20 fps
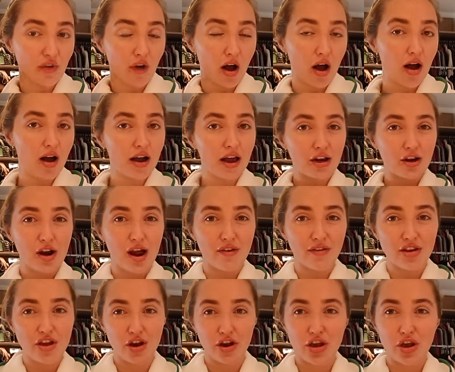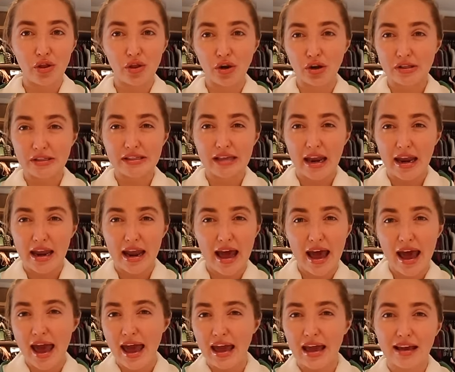vlog and you're having your cute little
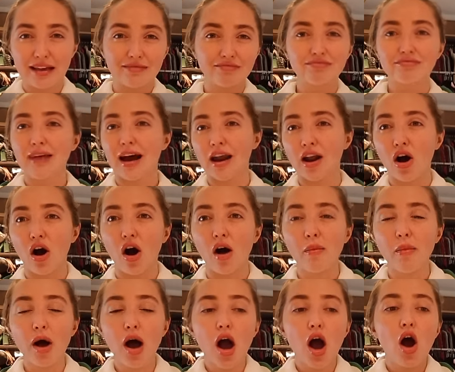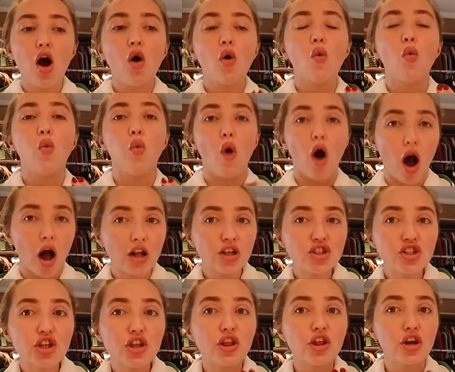Sunday at home,
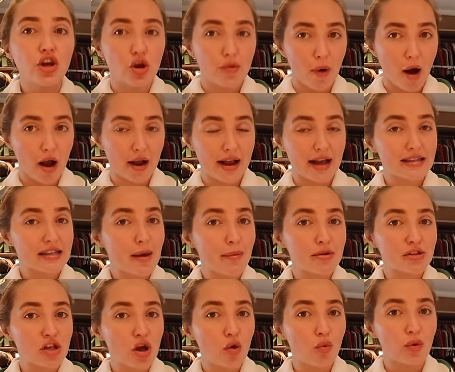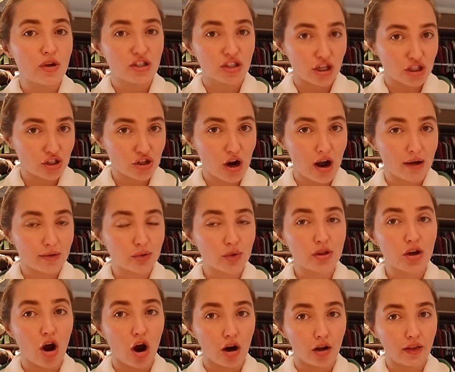watch the new podcast episode we just dropped with
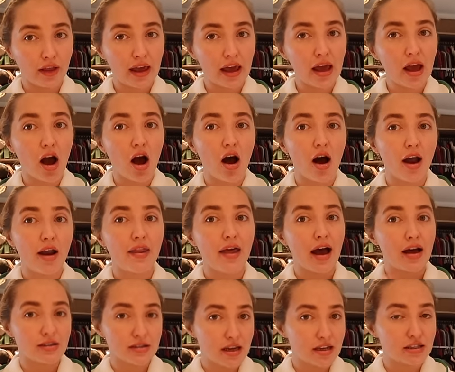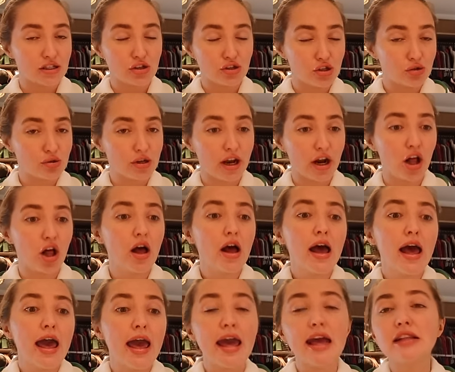Carly on the Houseguests YouTube channel.
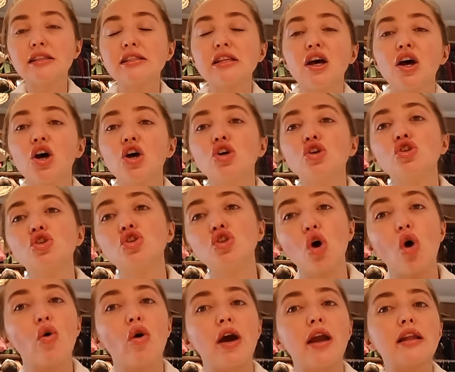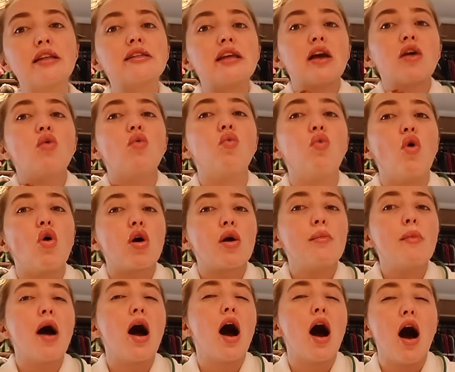It's so good. It's like a
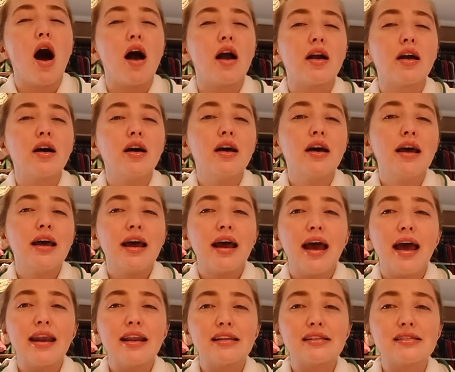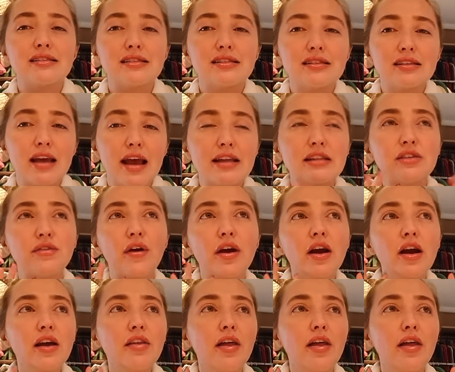warm hug and it's it's very